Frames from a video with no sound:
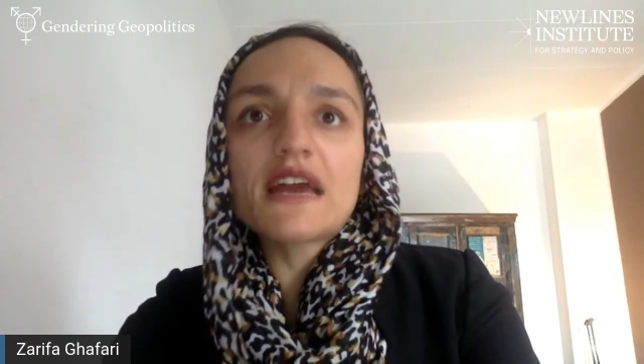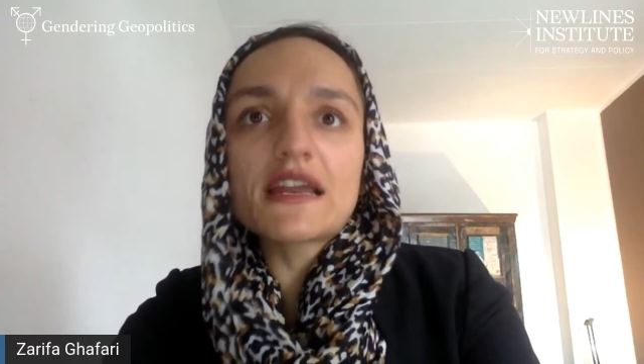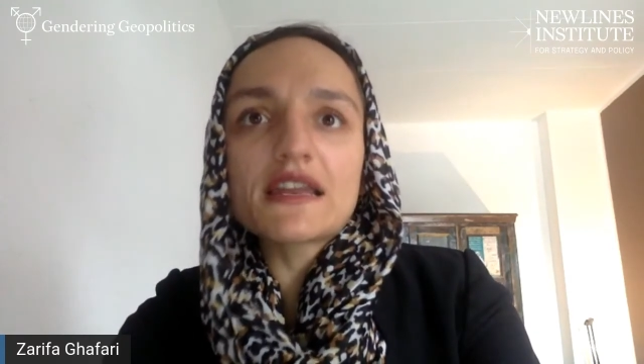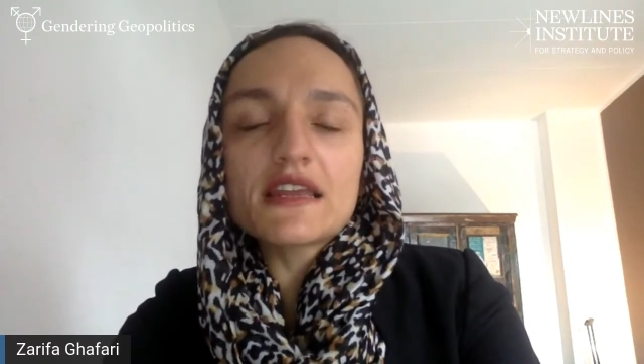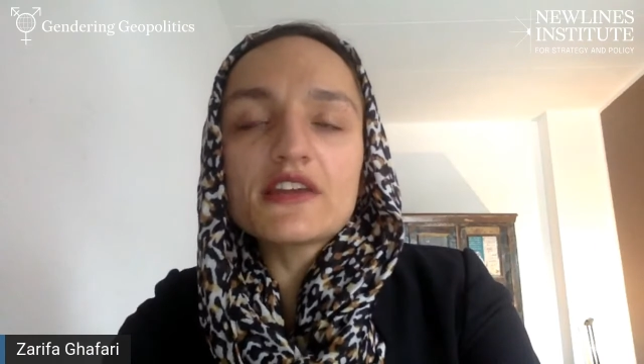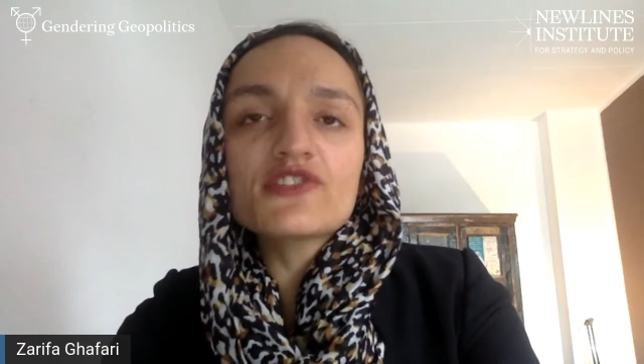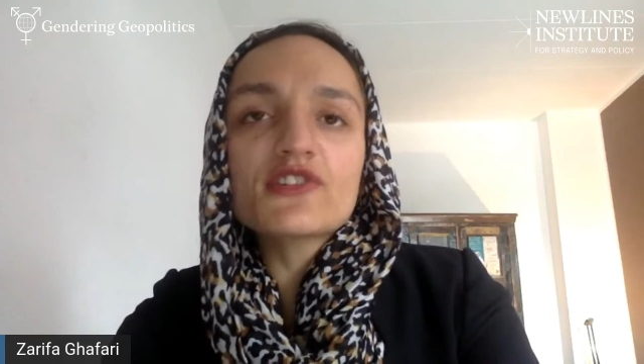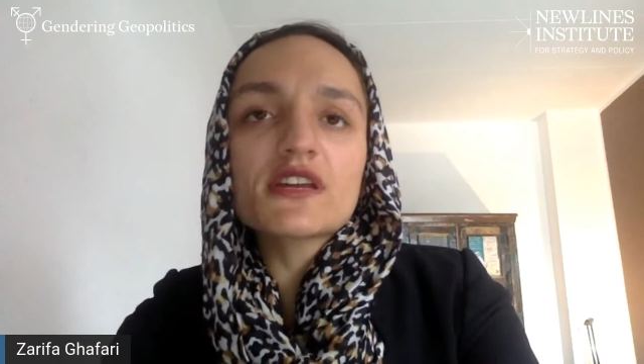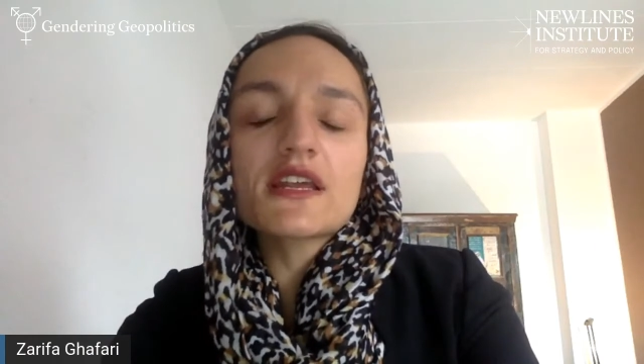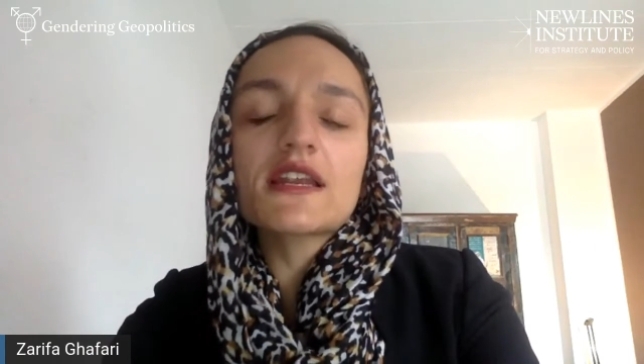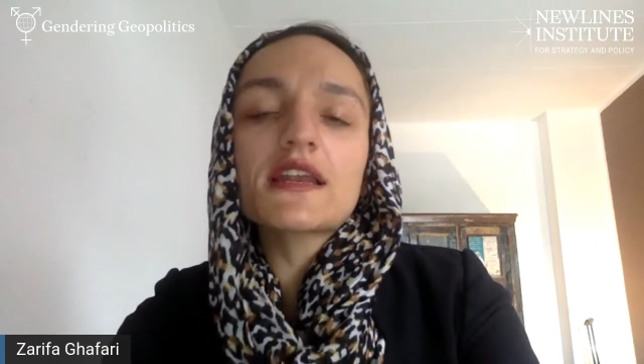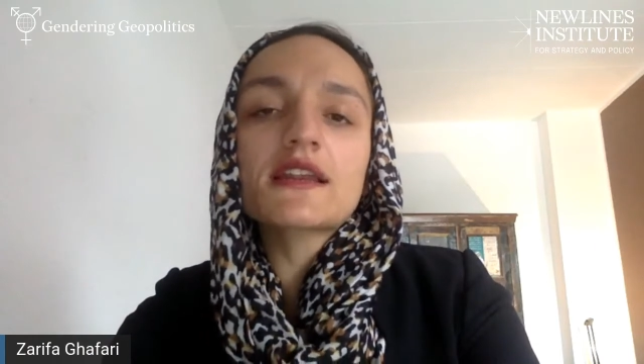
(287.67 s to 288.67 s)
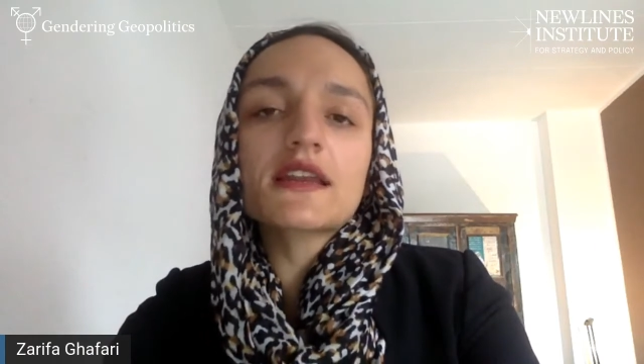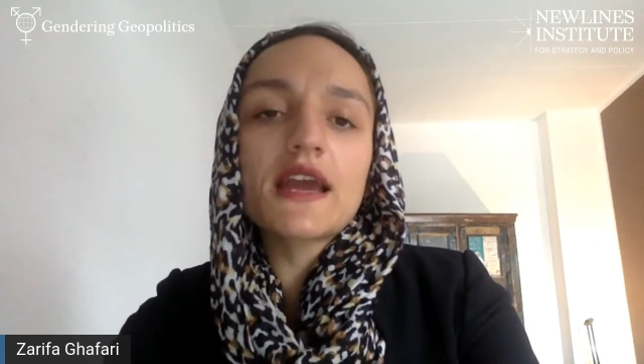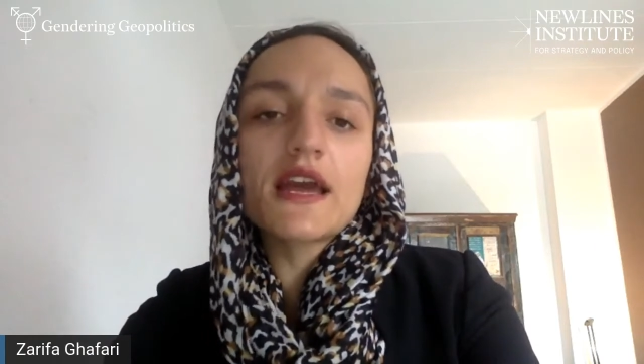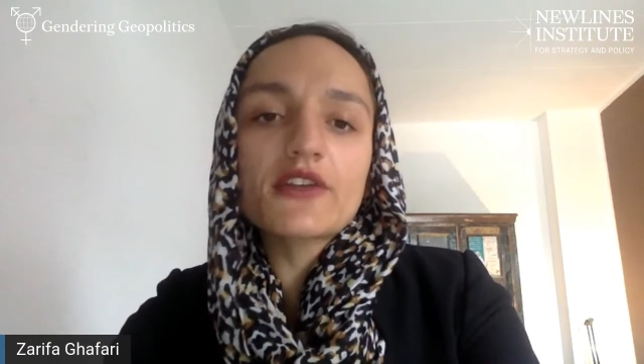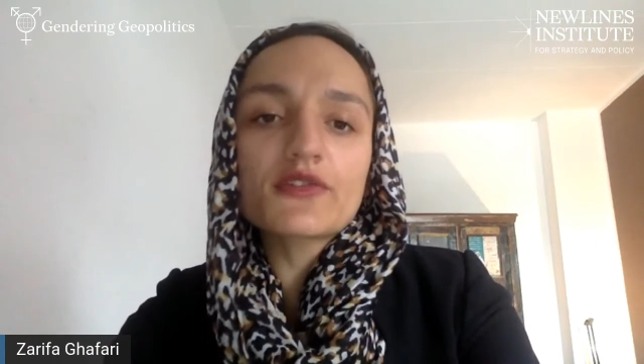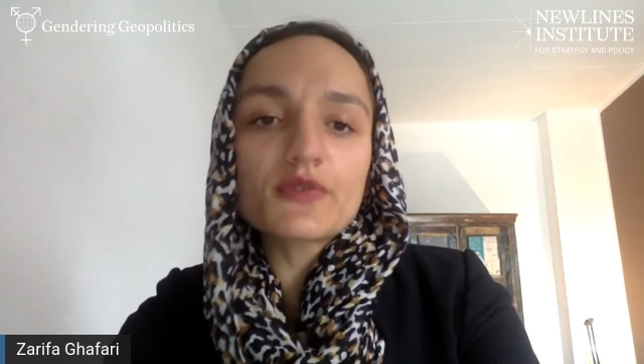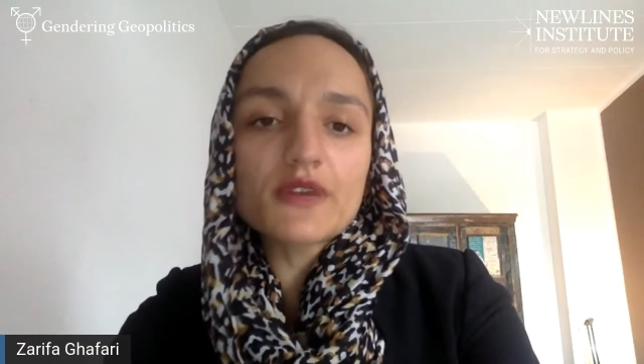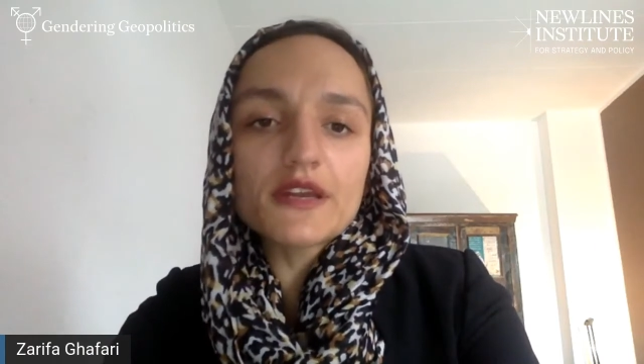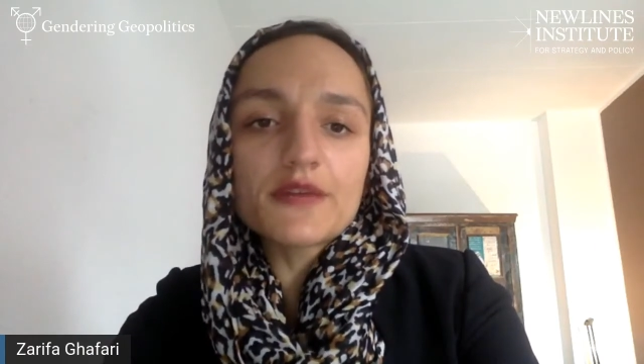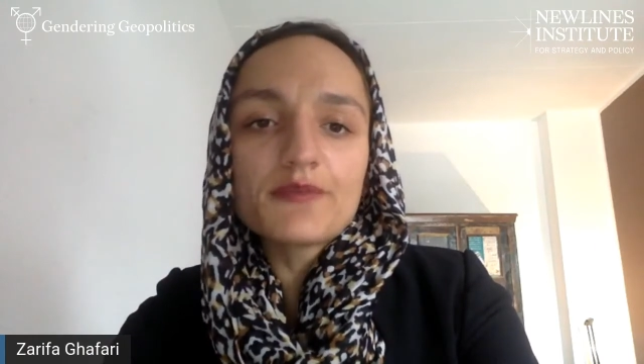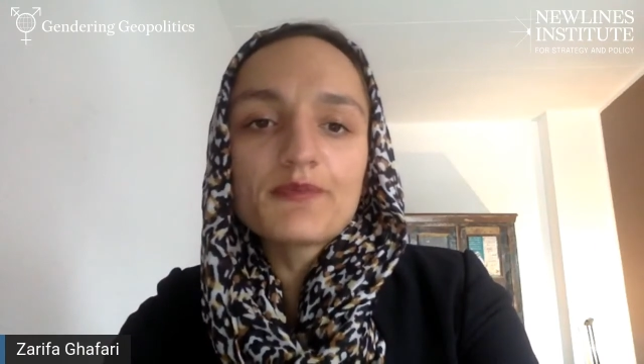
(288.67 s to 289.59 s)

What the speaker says: a nation, and a country.